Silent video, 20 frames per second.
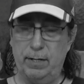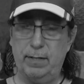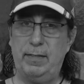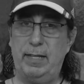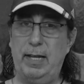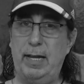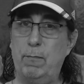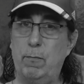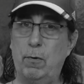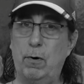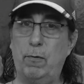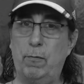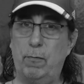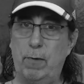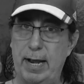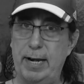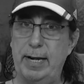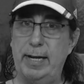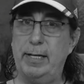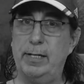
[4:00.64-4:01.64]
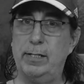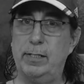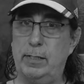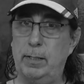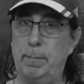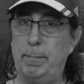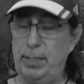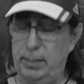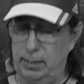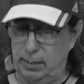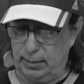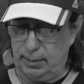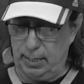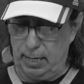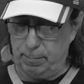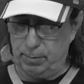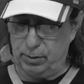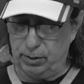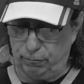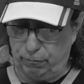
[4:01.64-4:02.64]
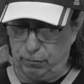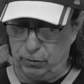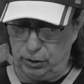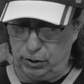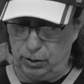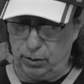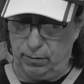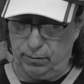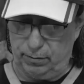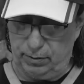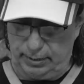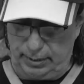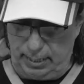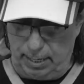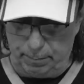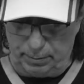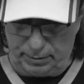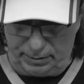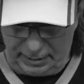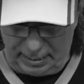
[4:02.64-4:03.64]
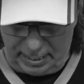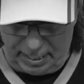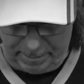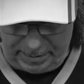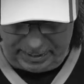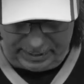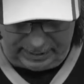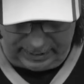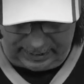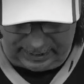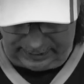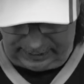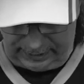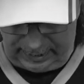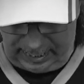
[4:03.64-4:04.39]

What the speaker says: they were ready to beat the Sabres for sure. The Sabres came into this